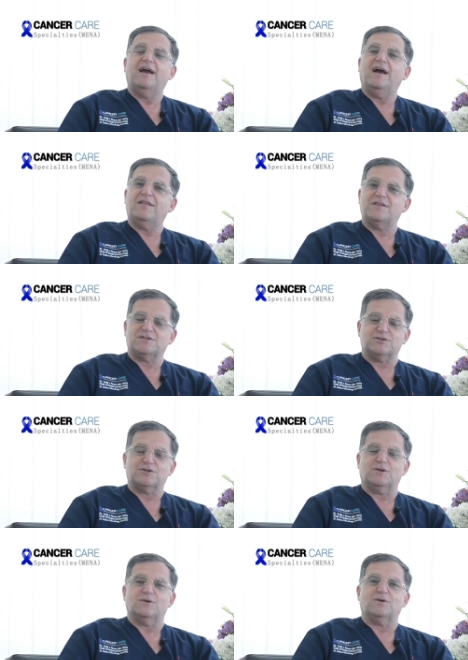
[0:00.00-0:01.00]
and the
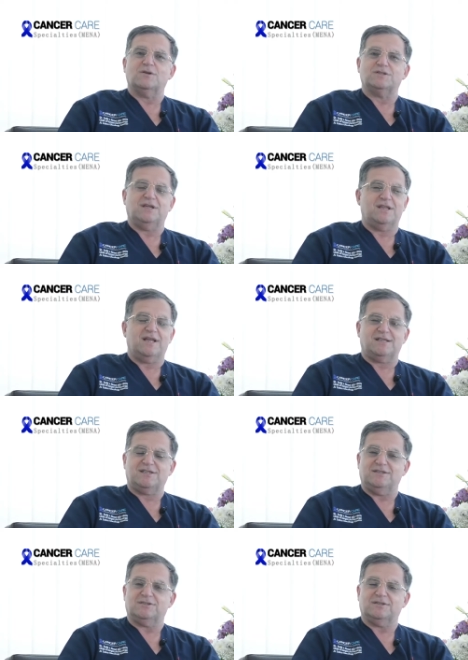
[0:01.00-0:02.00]
surgical oncology in that
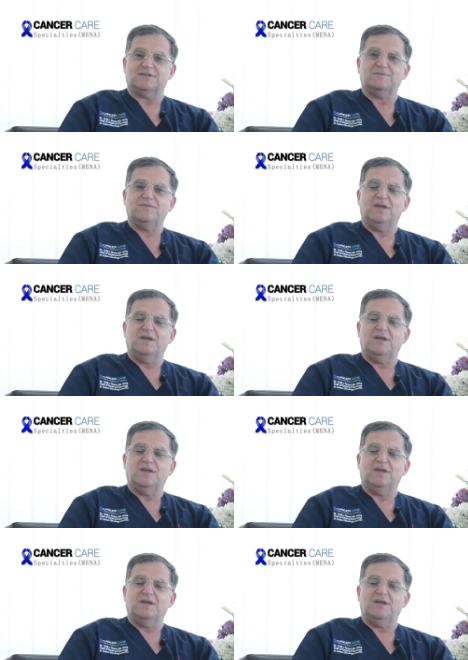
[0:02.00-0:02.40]
center,